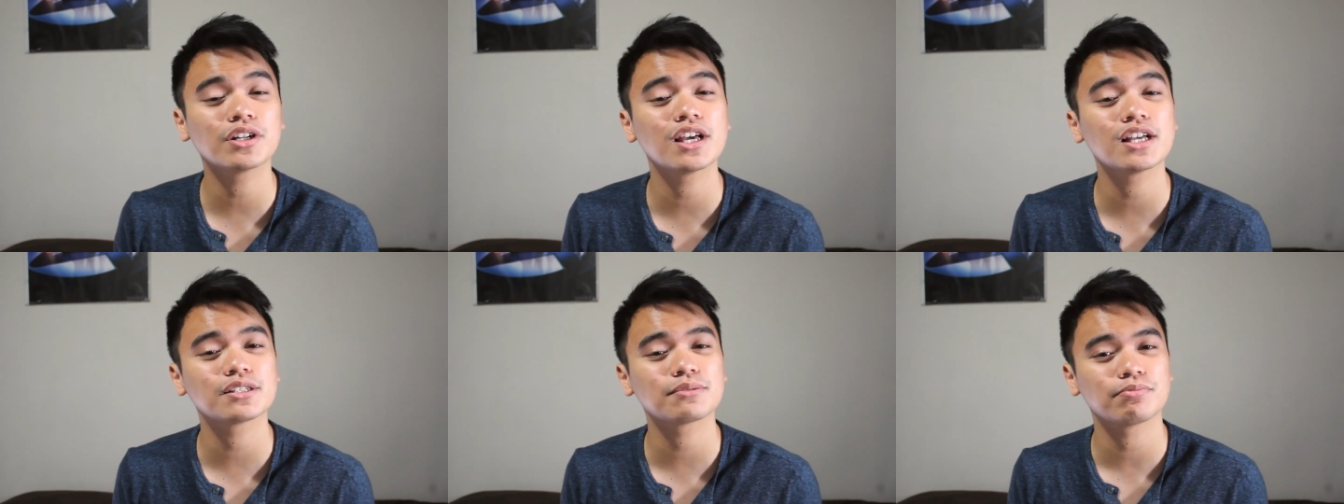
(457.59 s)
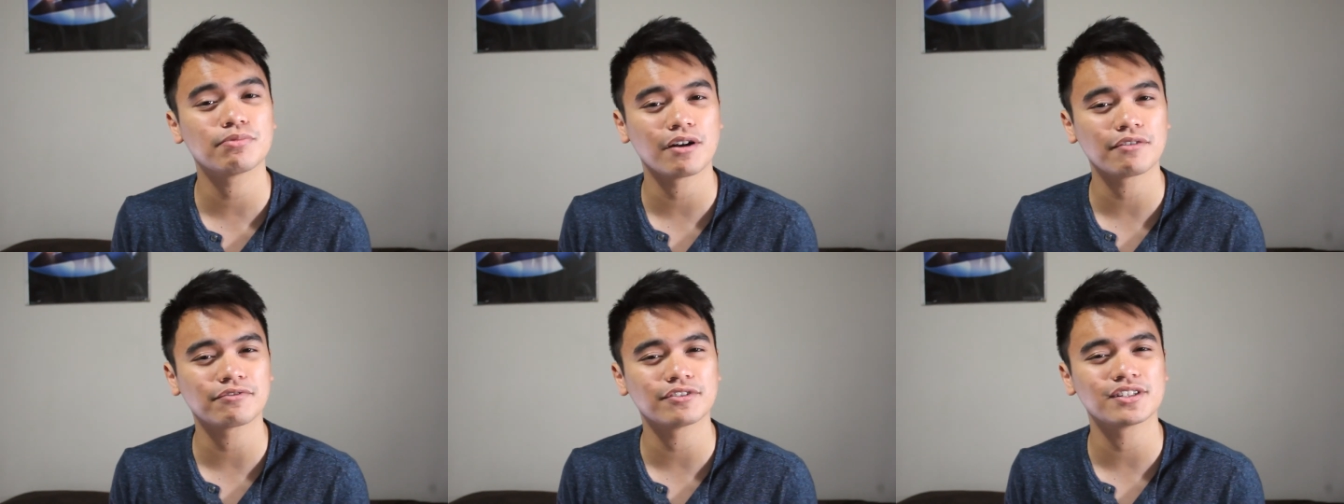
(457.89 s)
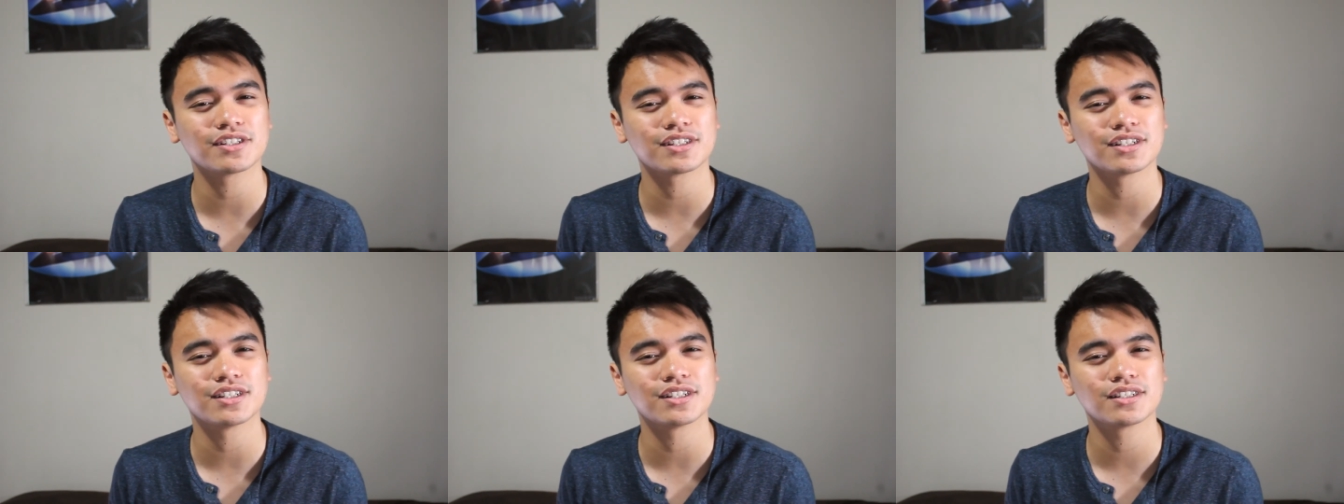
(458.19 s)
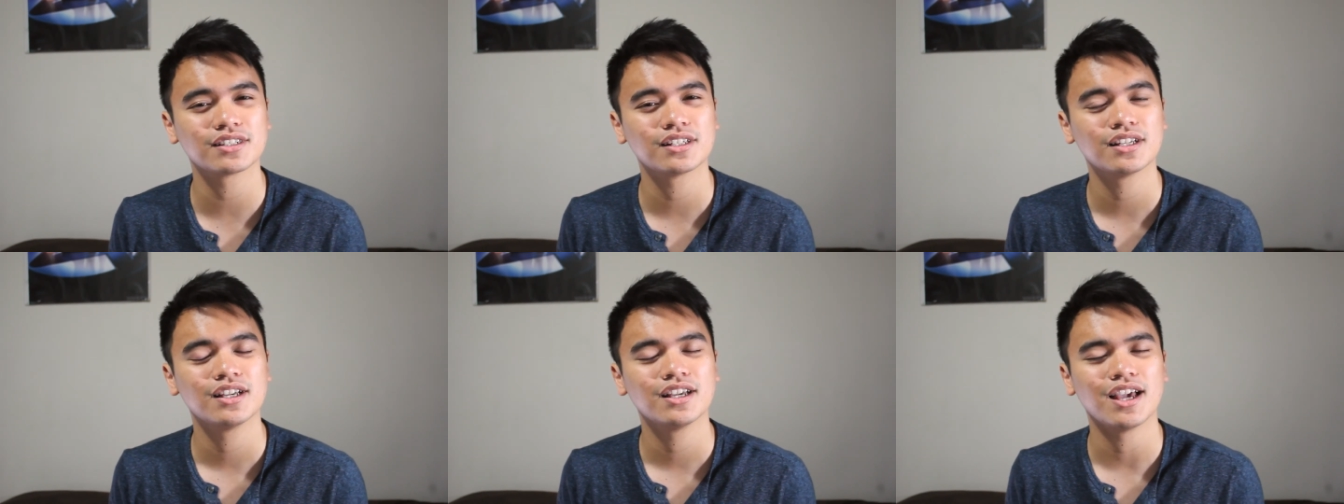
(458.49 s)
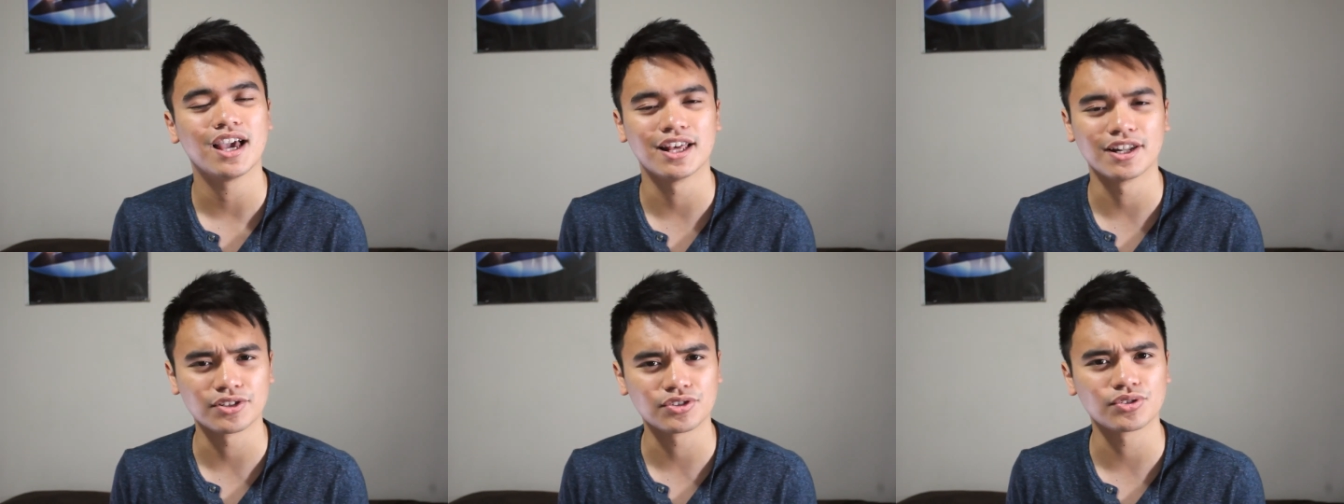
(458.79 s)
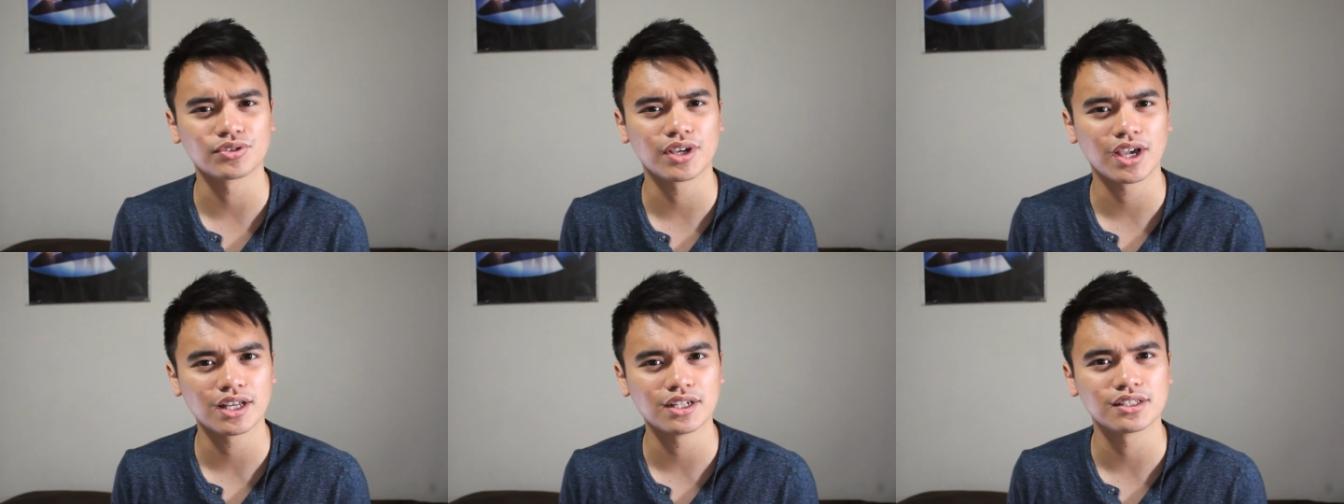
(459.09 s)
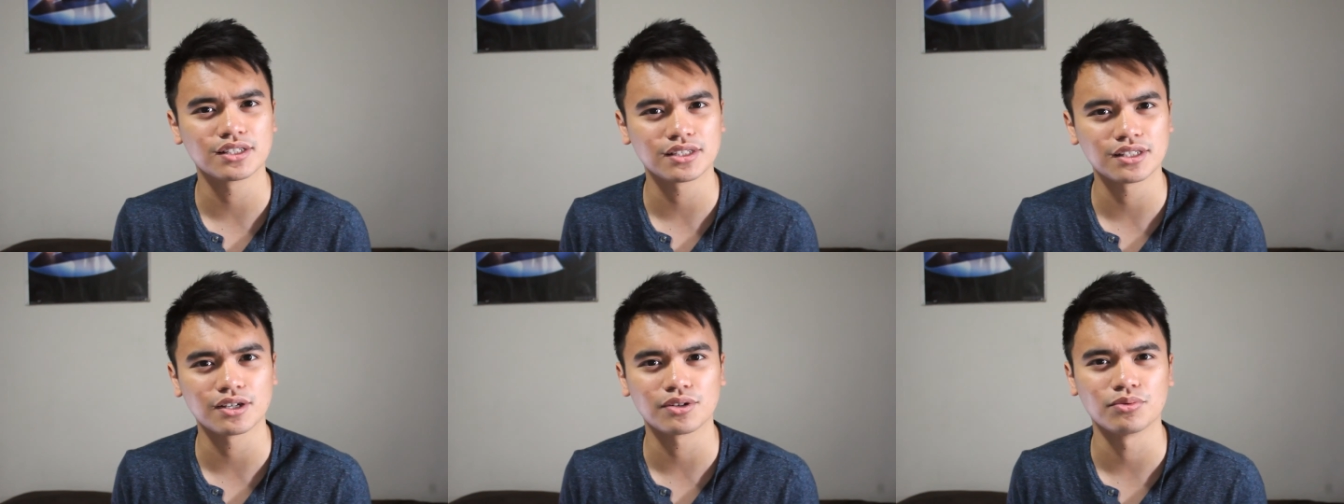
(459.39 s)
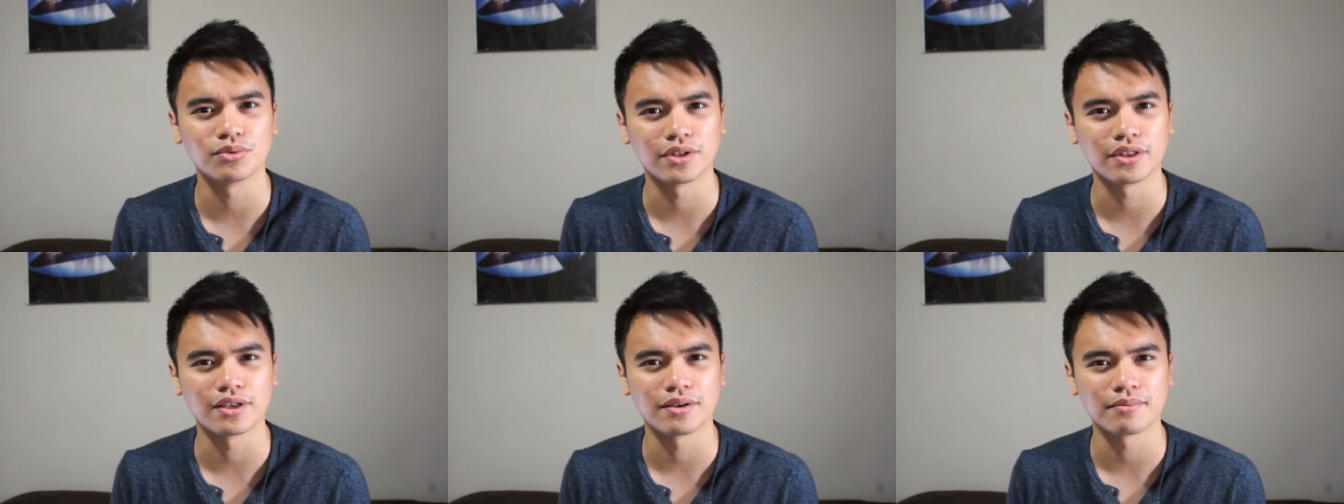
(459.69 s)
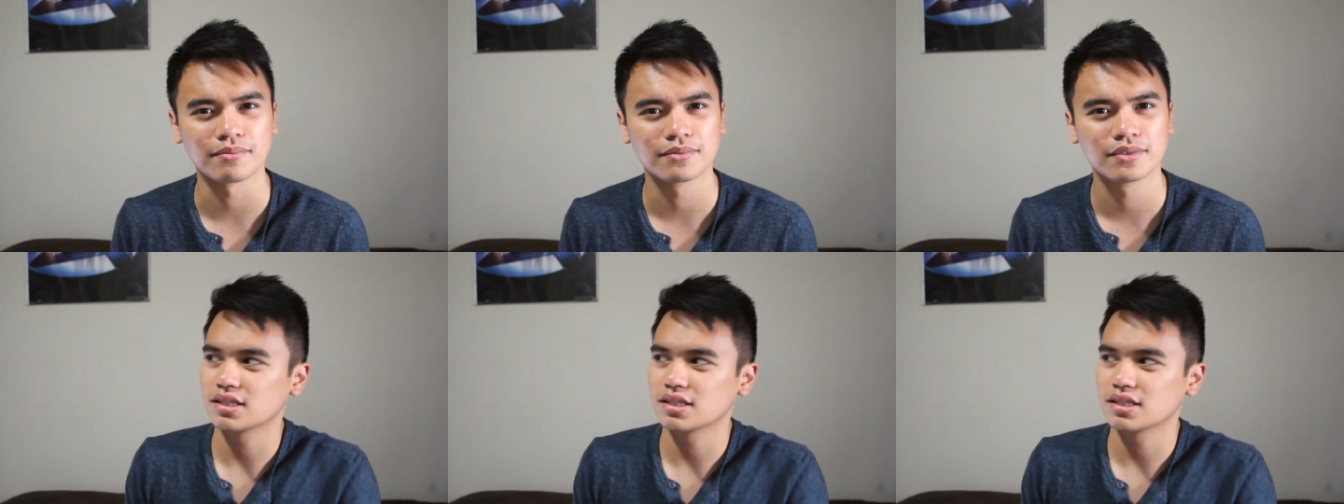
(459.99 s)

has preferences and it's okay to stick with them.